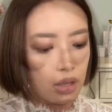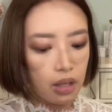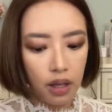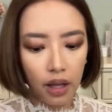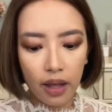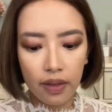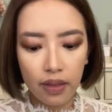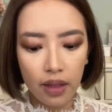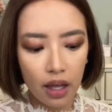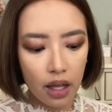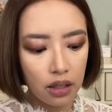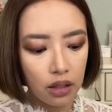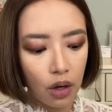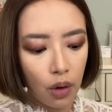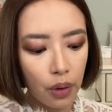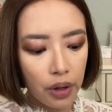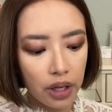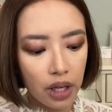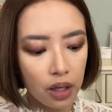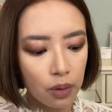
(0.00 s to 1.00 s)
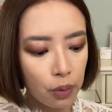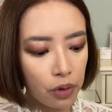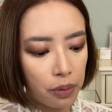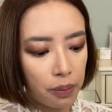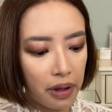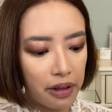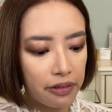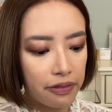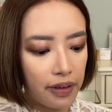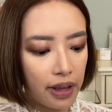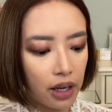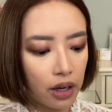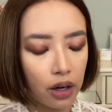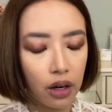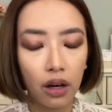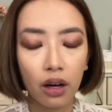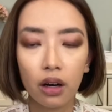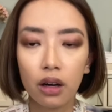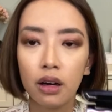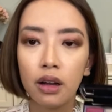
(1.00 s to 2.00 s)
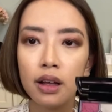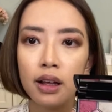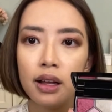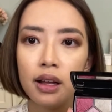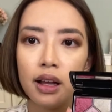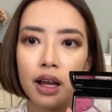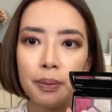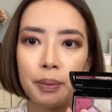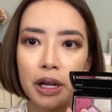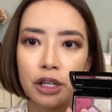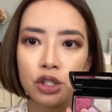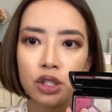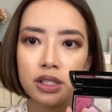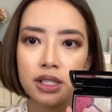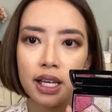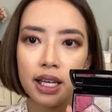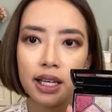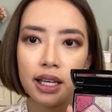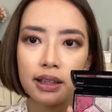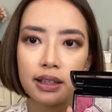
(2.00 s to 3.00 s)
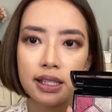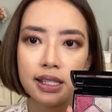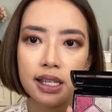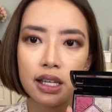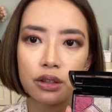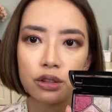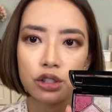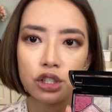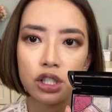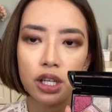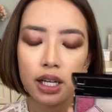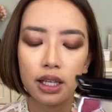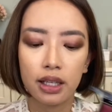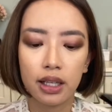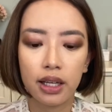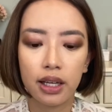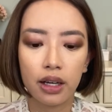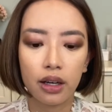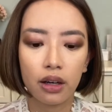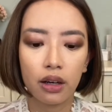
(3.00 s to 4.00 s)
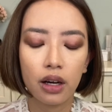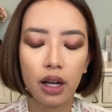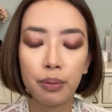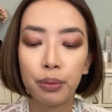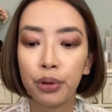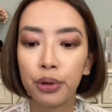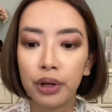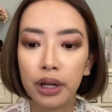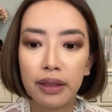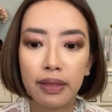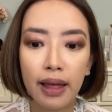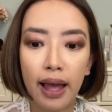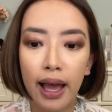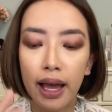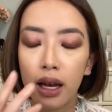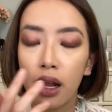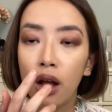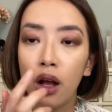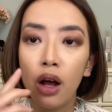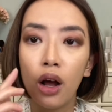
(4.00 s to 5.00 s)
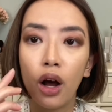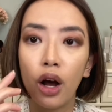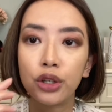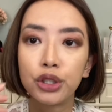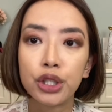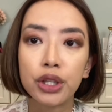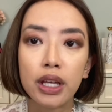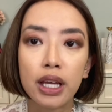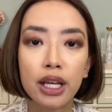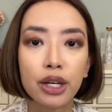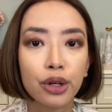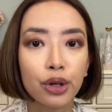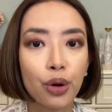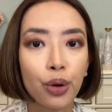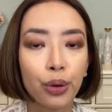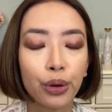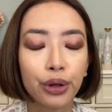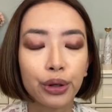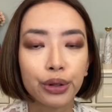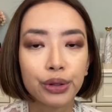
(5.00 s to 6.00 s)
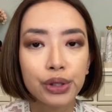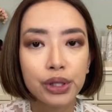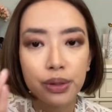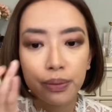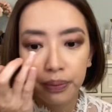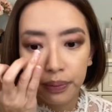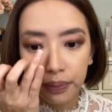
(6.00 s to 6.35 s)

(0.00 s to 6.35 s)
And then going in with my finger, I'm actually taking the center shade here and putting that onto the inner corners.